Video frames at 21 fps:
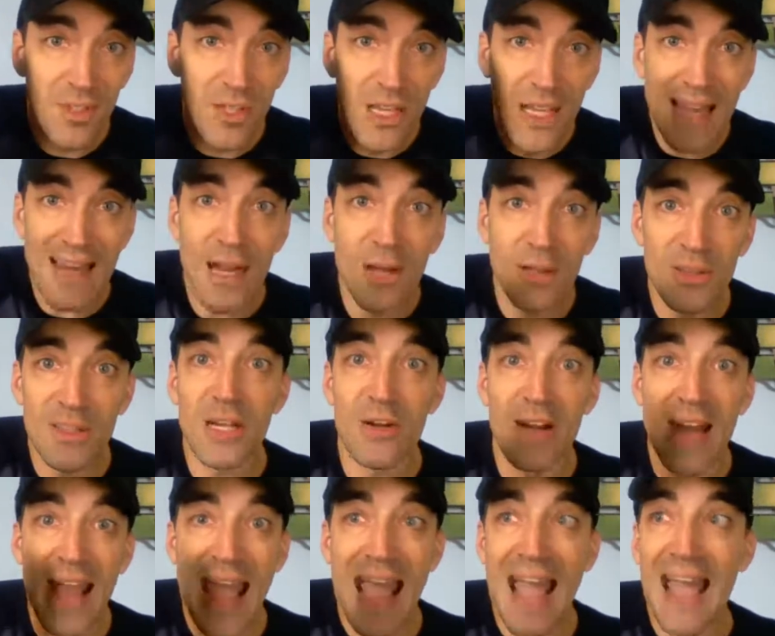get out there
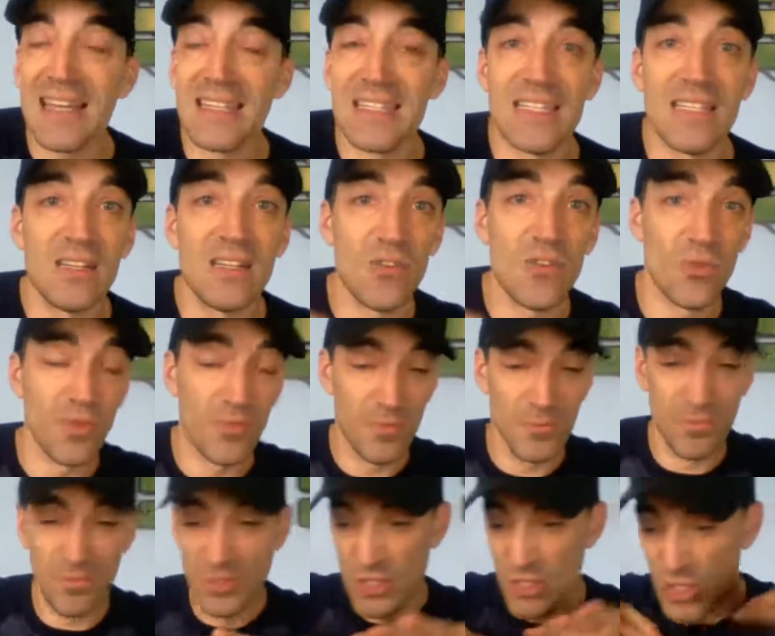and act and sort of
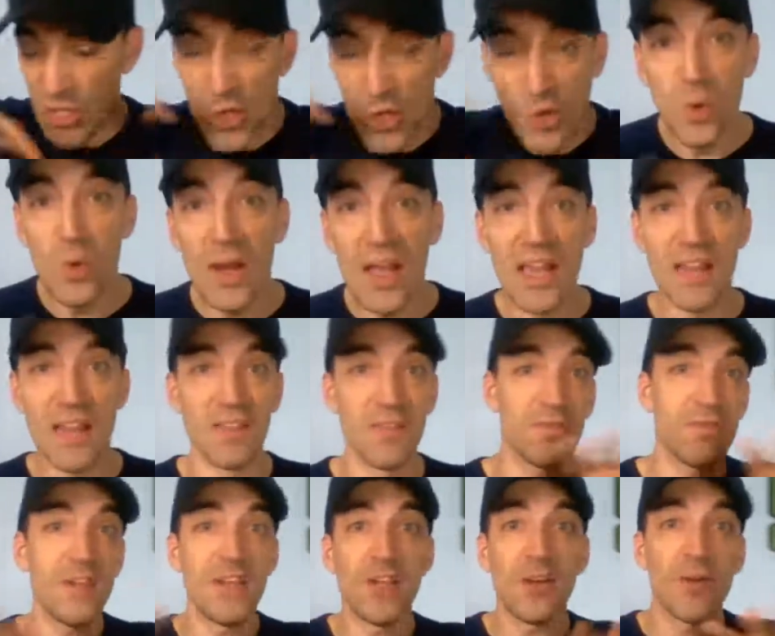do and
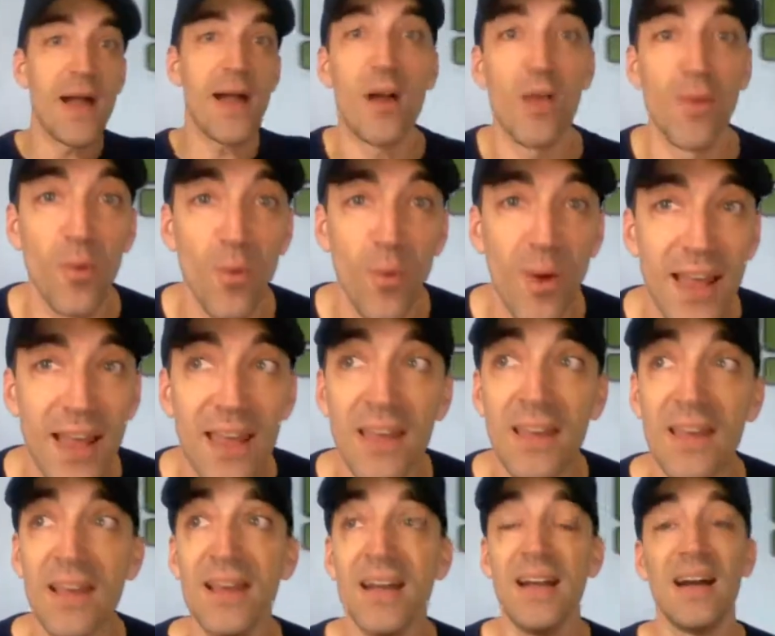figure out on the way,